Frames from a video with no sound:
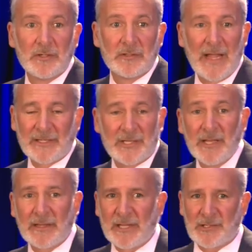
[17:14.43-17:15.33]
That's
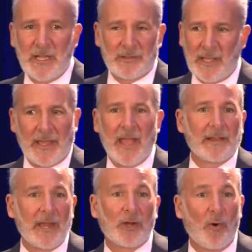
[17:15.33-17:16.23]
it. That's that they
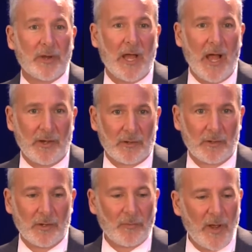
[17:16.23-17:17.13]
can't let it go any higher,
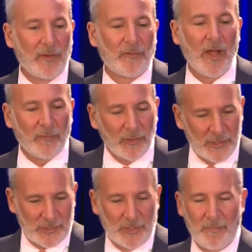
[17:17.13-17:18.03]
right? If you ever
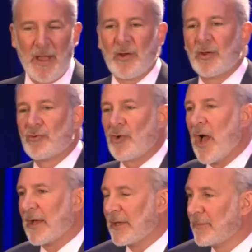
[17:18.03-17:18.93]
listen to Mario
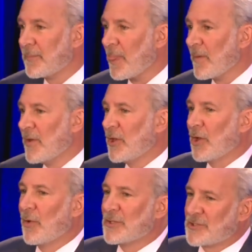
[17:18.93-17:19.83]
Draghi,
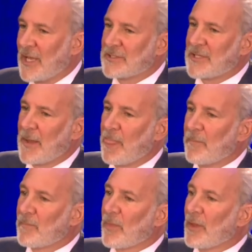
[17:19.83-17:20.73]
he always says that
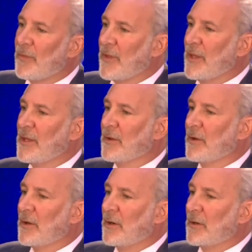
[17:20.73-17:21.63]
the
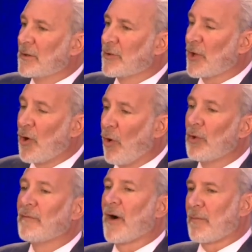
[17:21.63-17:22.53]
the
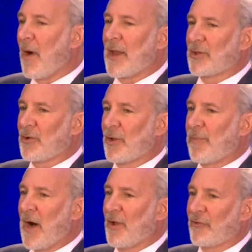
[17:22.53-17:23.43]
goal of our monetary
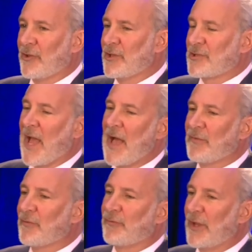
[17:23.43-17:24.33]
policy is to
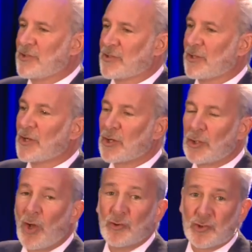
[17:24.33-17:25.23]
have inflation
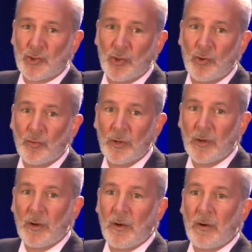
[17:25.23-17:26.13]
close
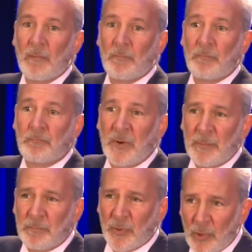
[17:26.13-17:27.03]
to
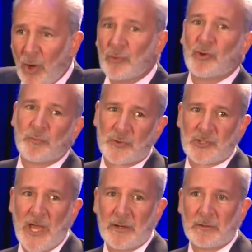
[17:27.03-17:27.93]
but below
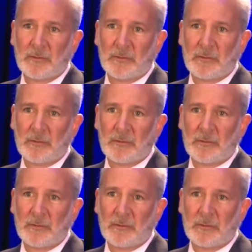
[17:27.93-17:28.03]
2%.